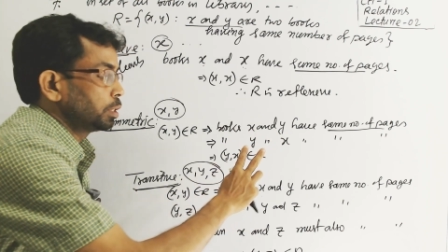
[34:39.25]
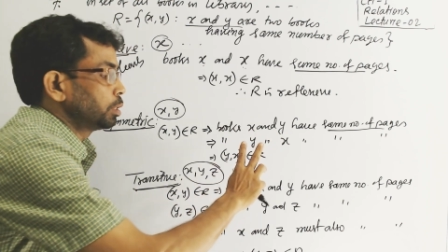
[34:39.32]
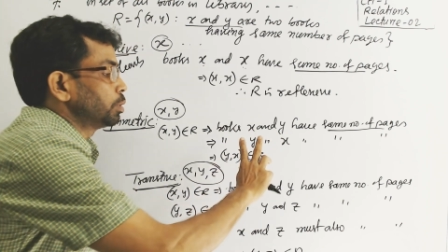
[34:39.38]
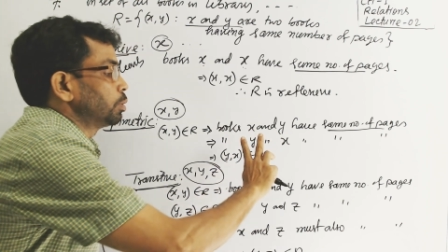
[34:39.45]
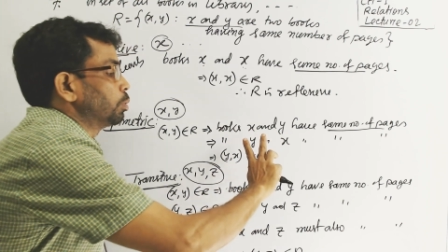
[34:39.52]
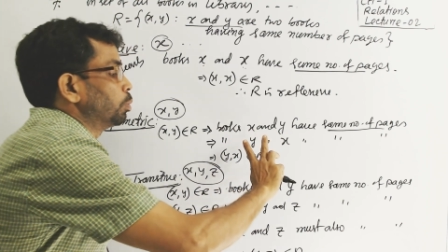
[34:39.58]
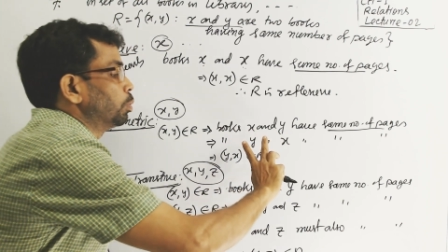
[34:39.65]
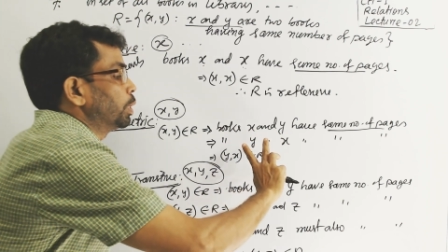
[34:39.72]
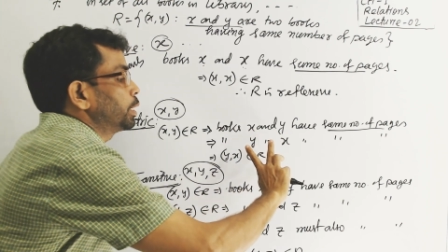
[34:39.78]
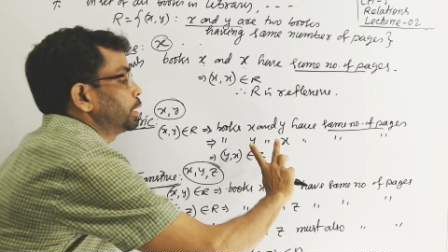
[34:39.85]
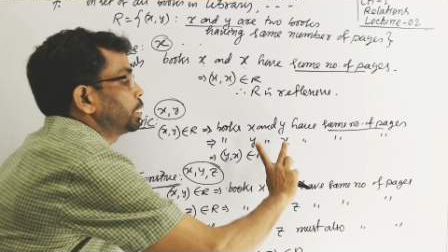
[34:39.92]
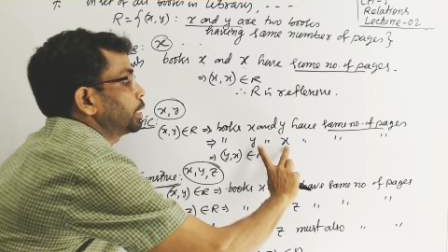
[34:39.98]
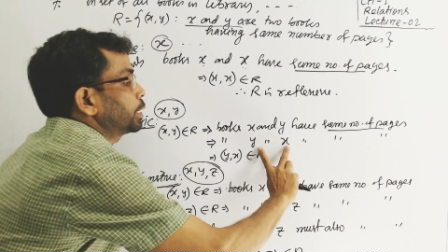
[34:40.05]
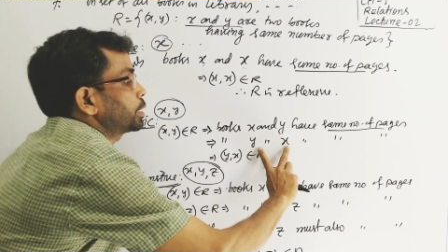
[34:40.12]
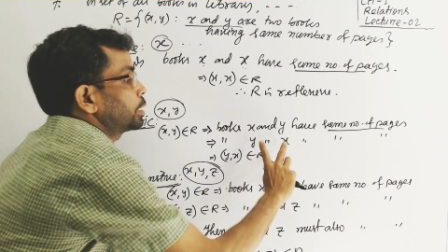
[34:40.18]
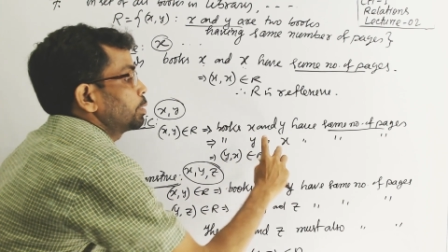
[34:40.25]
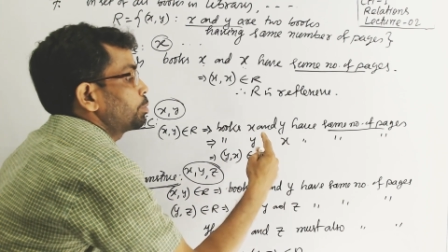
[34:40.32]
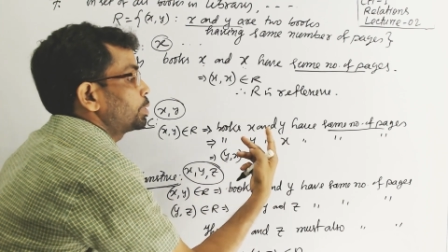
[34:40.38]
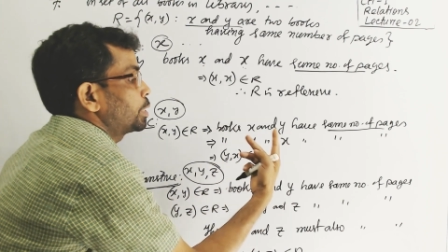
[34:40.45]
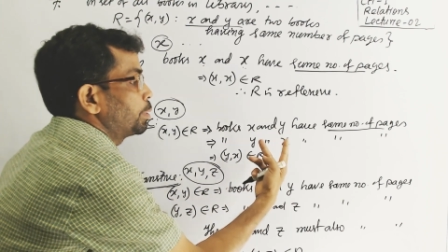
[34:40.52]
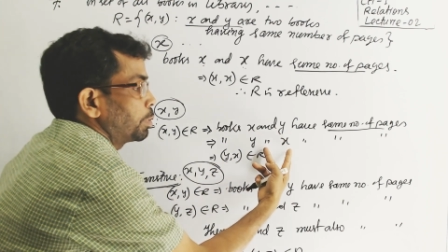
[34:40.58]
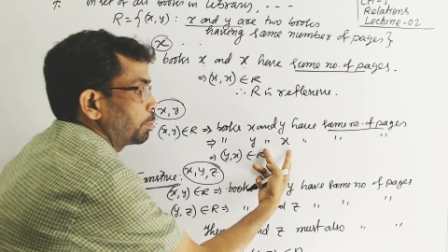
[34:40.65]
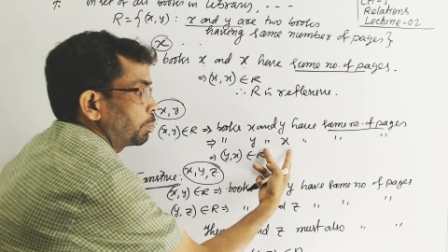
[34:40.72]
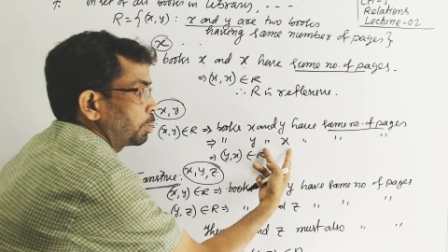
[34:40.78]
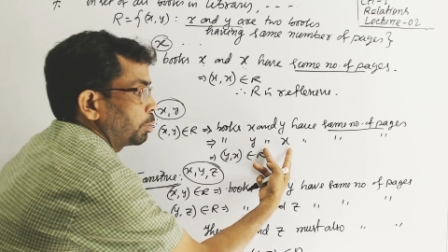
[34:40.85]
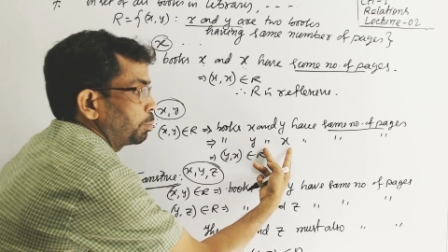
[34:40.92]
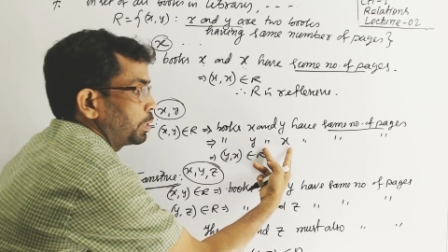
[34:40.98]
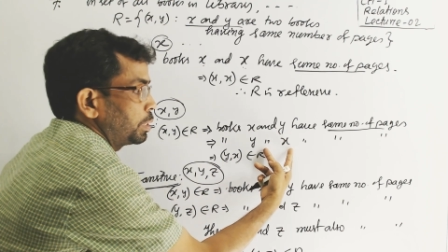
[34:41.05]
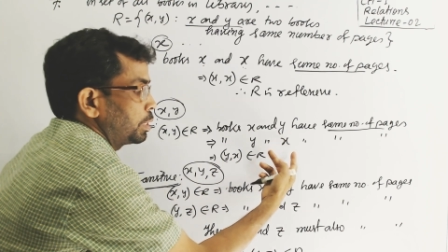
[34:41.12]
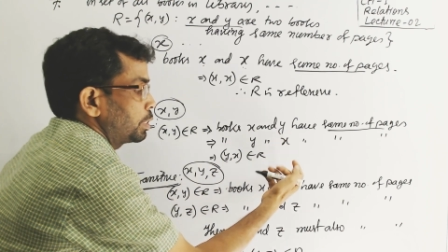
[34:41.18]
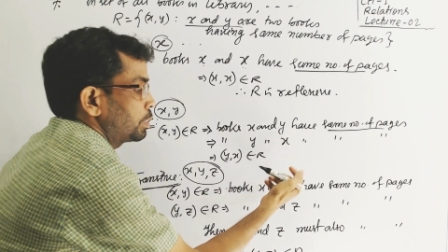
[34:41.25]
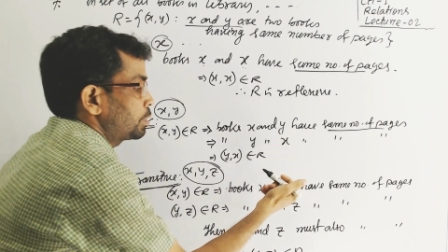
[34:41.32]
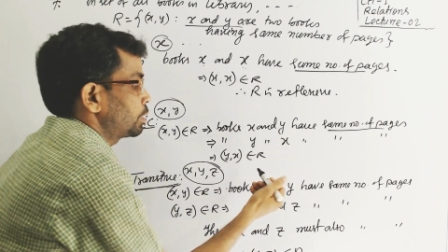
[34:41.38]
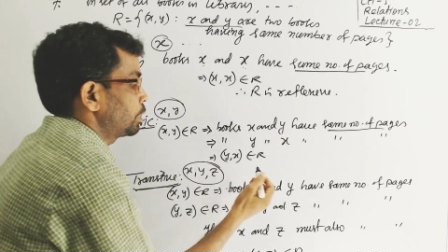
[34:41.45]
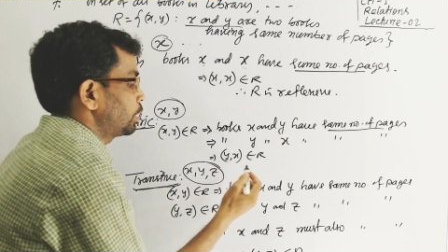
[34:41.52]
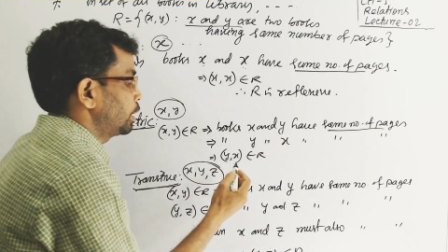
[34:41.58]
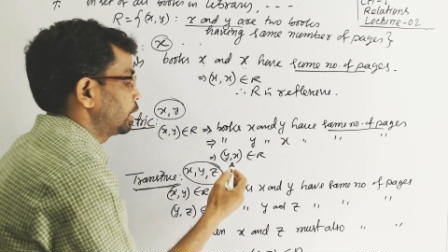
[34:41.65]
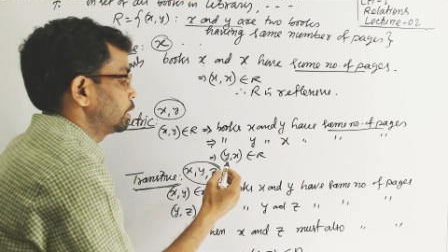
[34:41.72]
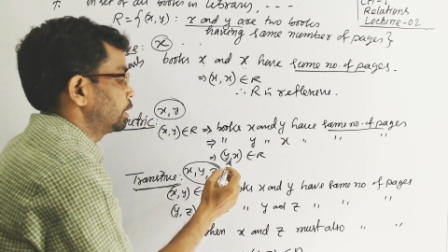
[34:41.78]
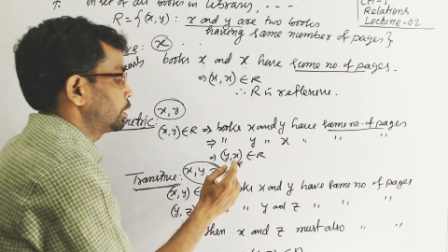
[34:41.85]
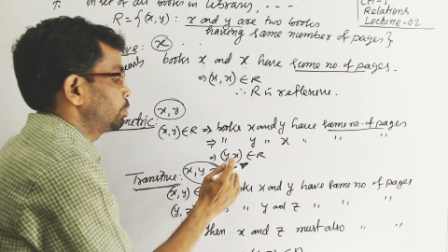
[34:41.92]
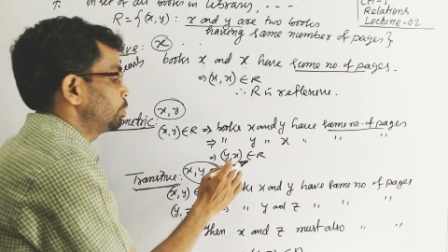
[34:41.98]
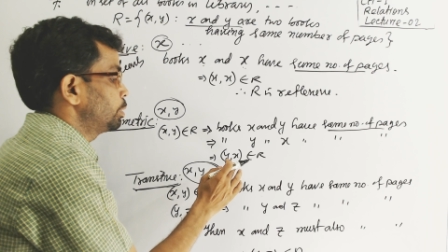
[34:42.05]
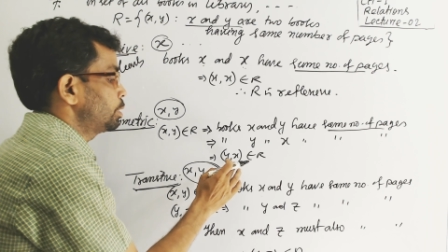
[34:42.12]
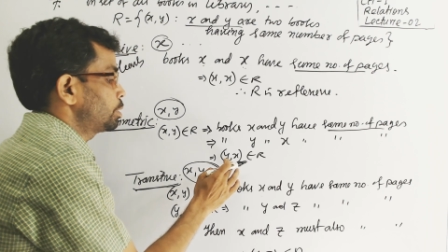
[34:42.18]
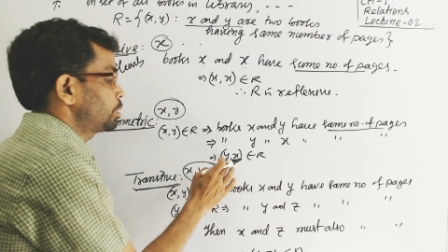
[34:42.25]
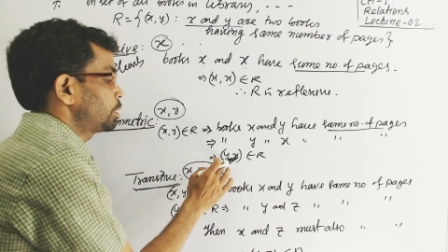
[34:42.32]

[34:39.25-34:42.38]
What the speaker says: Y and X have same number of pages, and that means